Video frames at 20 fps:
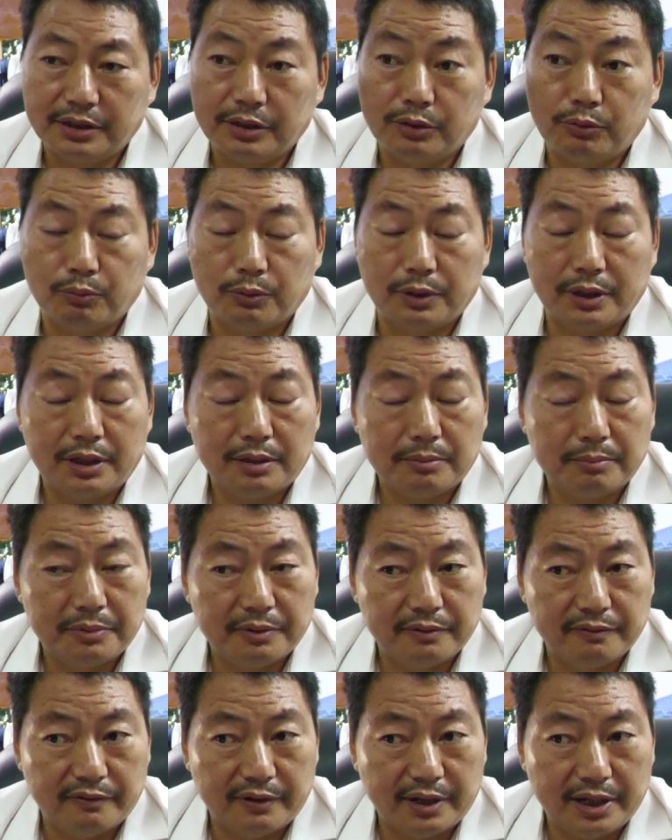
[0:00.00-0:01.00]
it will not be
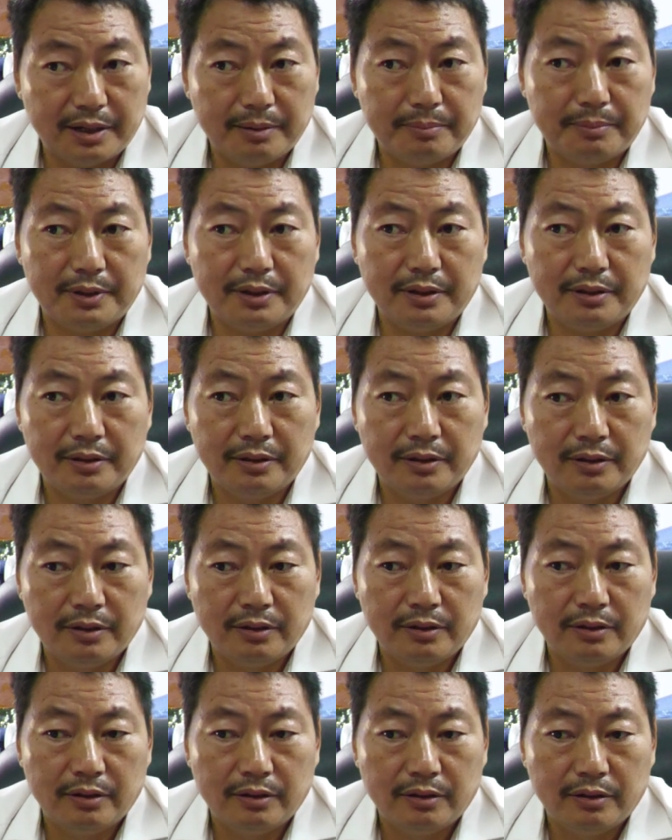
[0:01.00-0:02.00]
viable
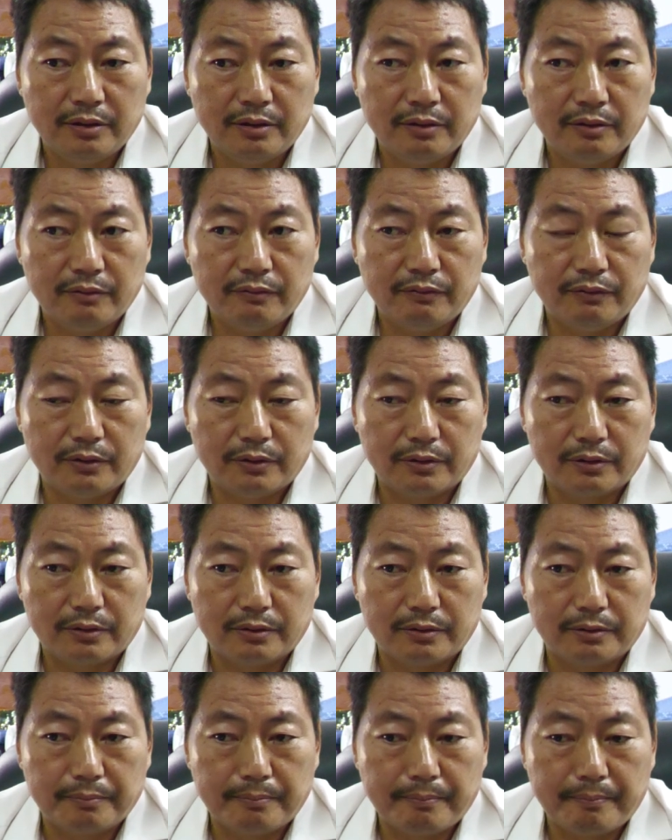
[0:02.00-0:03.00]

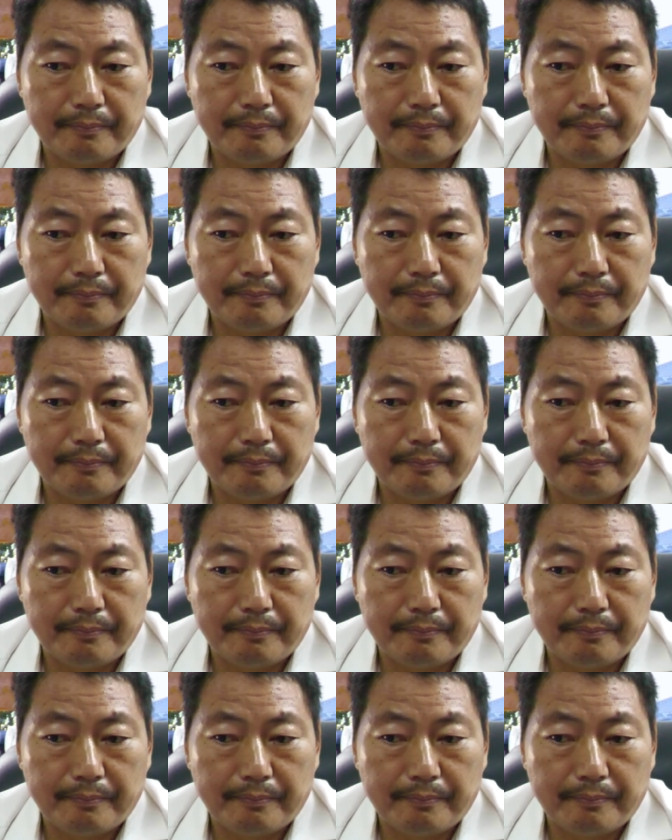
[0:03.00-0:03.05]
for